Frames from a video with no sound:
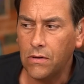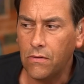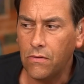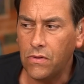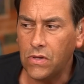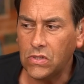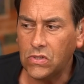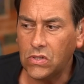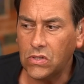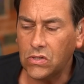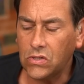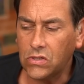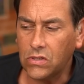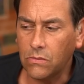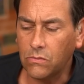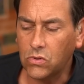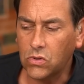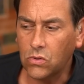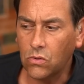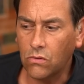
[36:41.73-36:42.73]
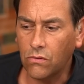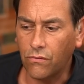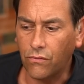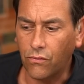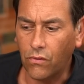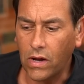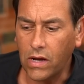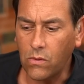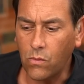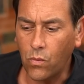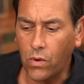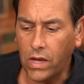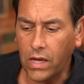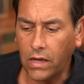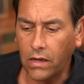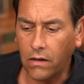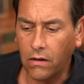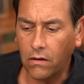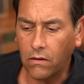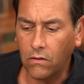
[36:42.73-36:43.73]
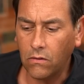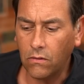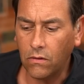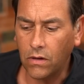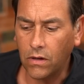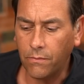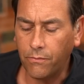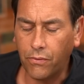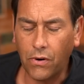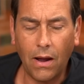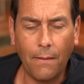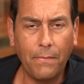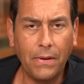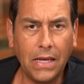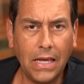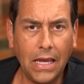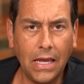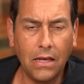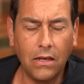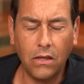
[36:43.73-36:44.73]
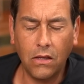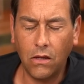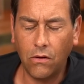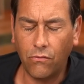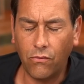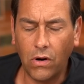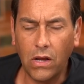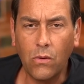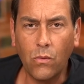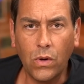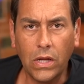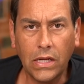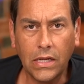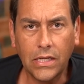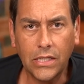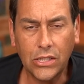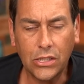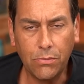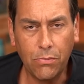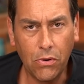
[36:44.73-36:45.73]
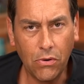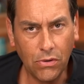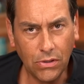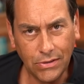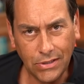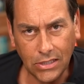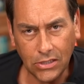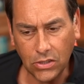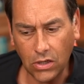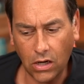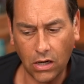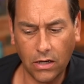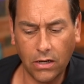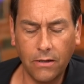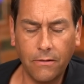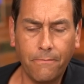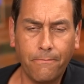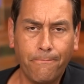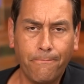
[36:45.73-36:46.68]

this is some sort of right-wing uh, propaganda, right-wing conspiracy talk.